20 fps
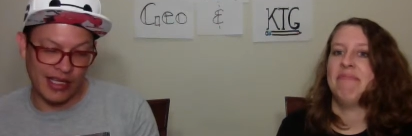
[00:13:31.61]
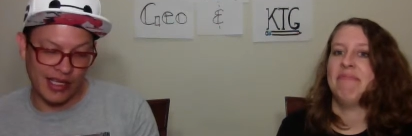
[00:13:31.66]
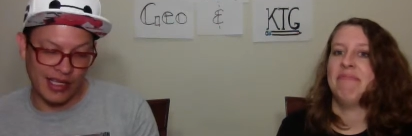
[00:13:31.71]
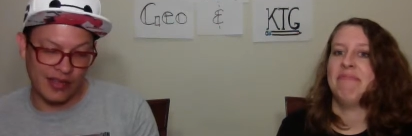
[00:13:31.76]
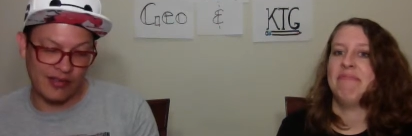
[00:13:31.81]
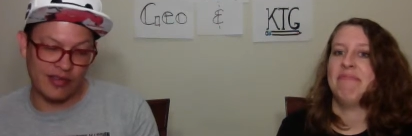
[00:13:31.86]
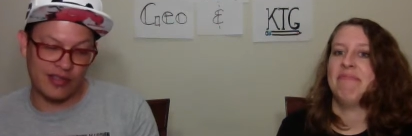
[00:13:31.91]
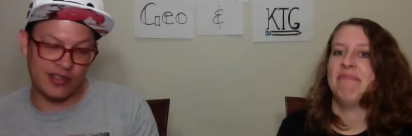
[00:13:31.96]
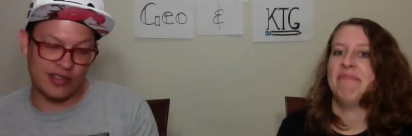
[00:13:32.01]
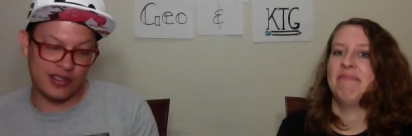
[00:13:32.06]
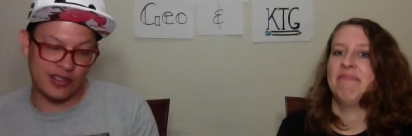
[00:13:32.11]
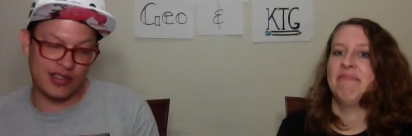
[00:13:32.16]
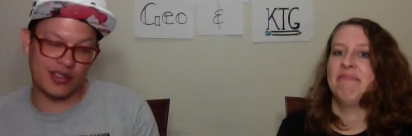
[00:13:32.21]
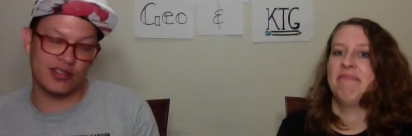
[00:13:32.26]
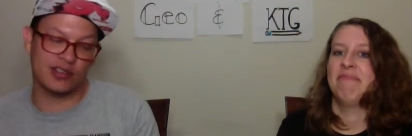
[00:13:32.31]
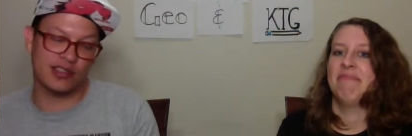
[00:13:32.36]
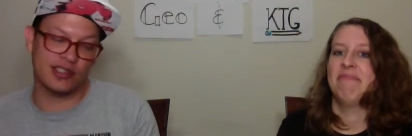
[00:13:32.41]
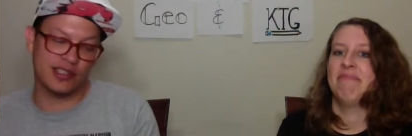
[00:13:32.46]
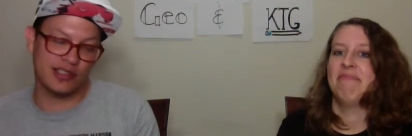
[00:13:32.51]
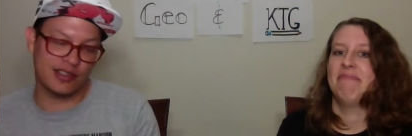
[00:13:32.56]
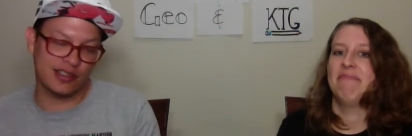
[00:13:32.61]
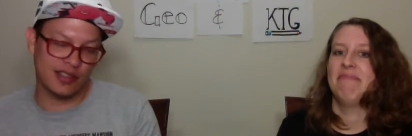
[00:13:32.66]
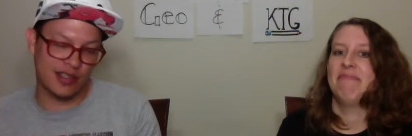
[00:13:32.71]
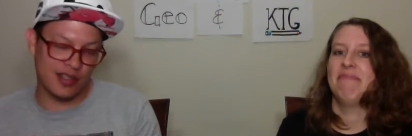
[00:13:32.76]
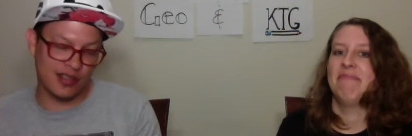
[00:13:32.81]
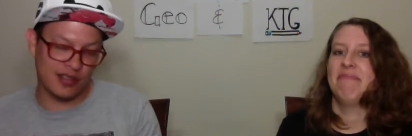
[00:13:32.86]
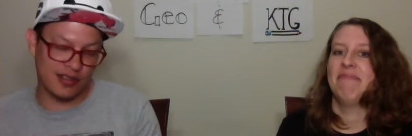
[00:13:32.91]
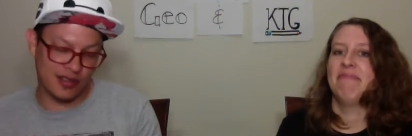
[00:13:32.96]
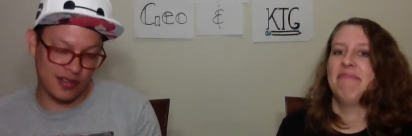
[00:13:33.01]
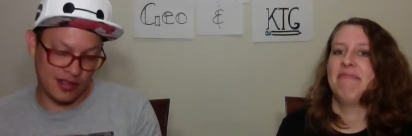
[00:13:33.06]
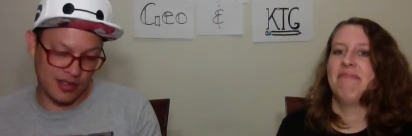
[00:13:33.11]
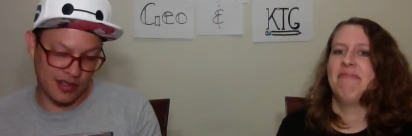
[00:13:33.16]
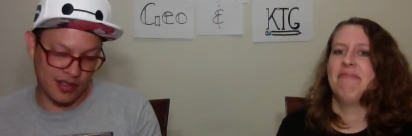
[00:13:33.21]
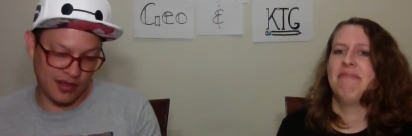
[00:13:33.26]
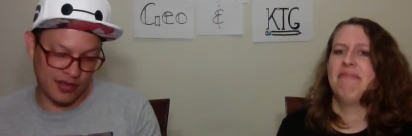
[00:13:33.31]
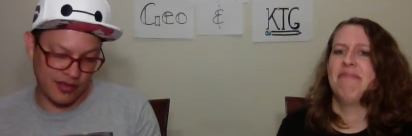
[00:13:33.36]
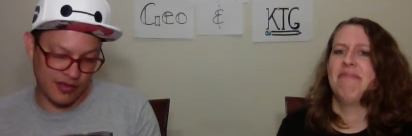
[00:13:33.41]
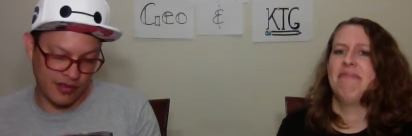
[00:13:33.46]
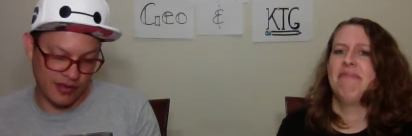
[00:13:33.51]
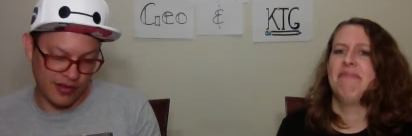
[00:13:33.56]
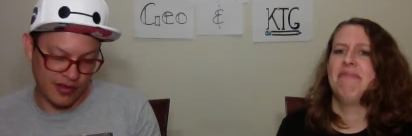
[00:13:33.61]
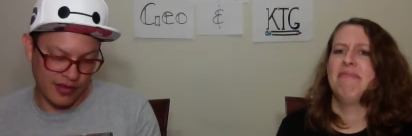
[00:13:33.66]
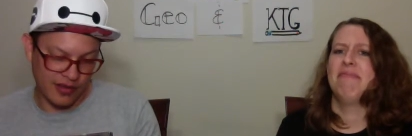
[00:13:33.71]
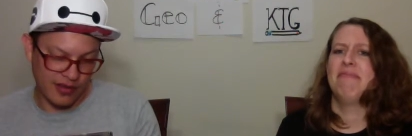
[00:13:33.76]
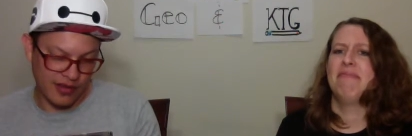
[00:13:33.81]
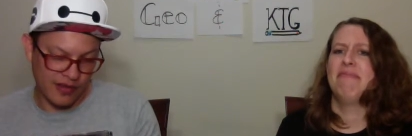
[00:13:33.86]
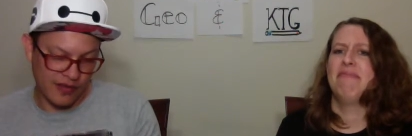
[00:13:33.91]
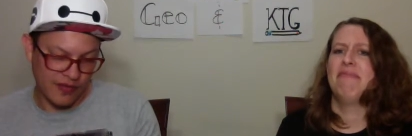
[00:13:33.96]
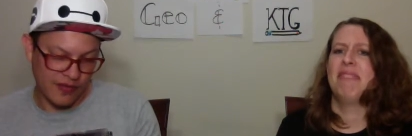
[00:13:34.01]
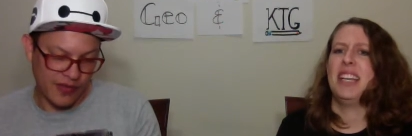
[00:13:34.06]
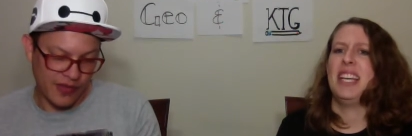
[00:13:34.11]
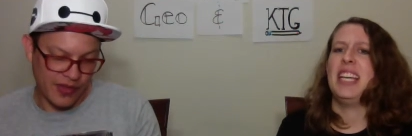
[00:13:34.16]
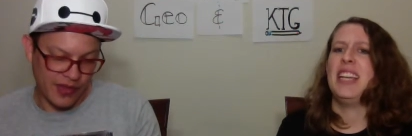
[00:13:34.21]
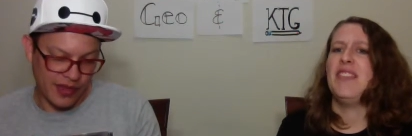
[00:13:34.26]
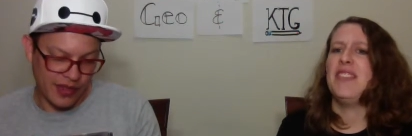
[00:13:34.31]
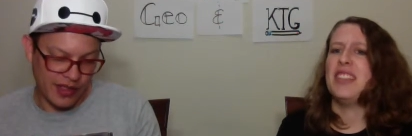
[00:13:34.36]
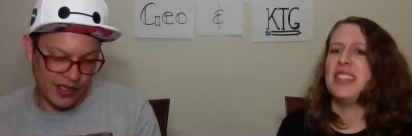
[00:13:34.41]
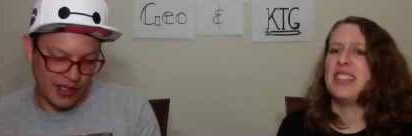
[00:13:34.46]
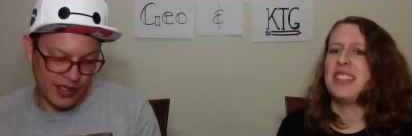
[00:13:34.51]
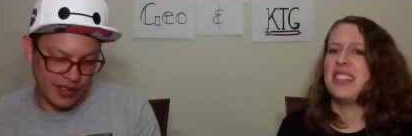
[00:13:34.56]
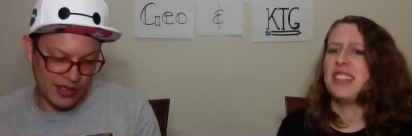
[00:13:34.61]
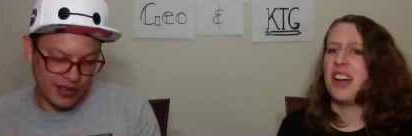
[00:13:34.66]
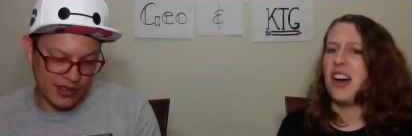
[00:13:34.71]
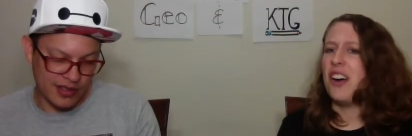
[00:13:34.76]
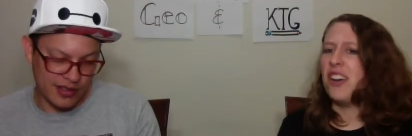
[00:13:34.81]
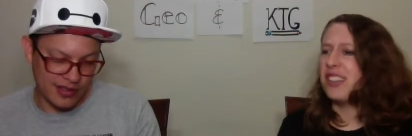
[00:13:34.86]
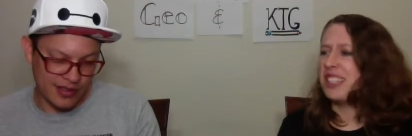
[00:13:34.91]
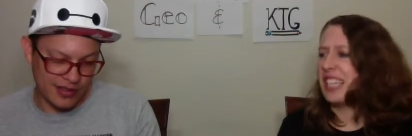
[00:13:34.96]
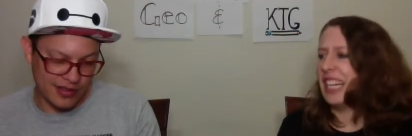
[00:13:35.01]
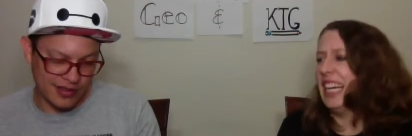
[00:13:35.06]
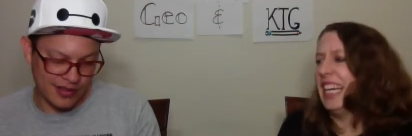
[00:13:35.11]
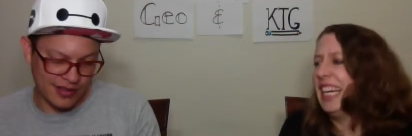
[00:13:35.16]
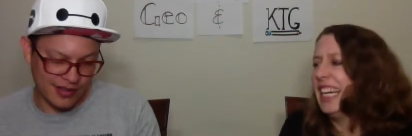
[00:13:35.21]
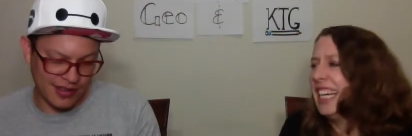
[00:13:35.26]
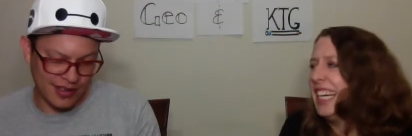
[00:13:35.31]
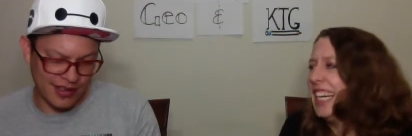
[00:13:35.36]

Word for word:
Speaker 1: even salty dark stuff.
Speaker 2: Even these, salty.